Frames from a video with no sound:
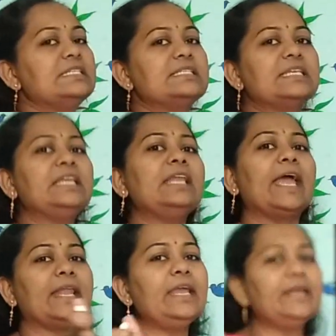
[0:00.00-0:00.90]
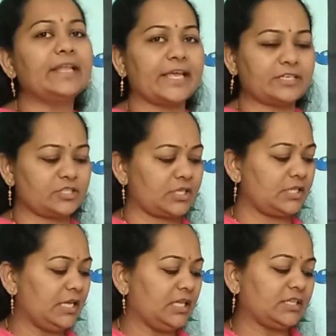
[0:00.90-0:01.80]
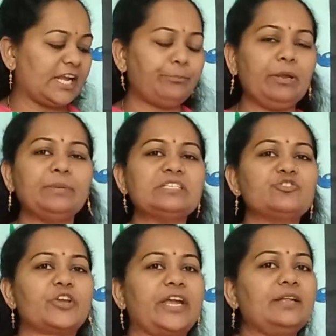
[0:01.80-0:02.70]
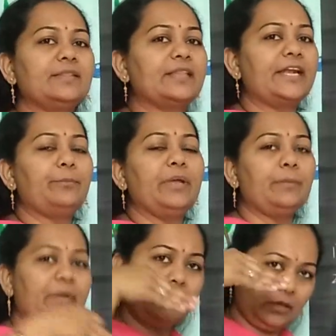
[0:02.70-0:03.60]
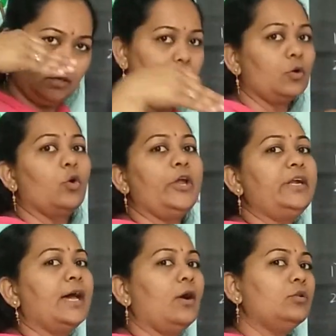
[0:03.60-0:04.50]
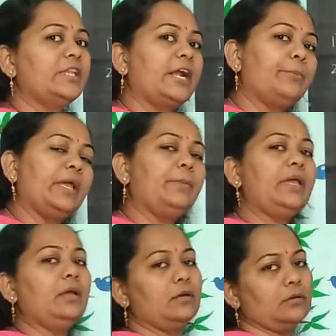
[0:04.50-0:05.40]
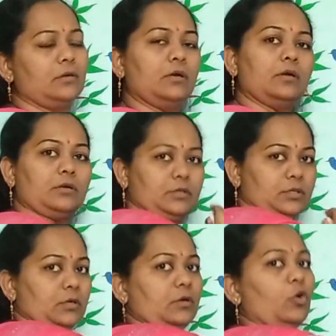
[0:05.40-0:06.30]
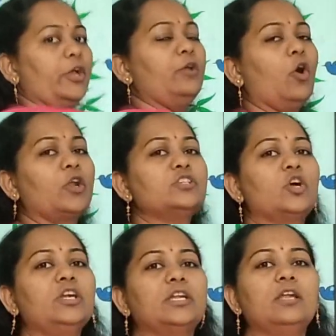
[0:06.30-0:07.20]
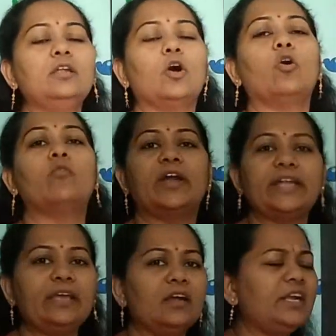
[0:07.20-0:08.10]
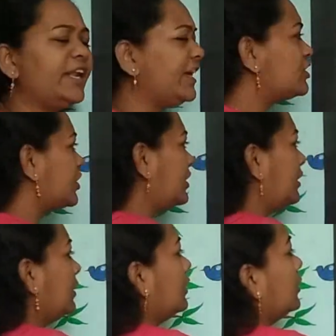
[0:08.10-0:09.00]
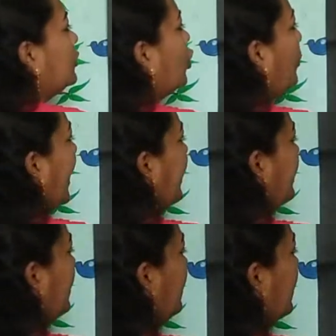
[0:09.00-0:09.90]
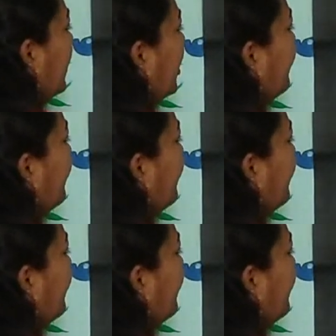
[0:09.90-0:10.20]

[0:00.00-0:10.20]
in any direction, that may be straight, that may be going down, that may be going horizontal or vertical direction, no matter, if you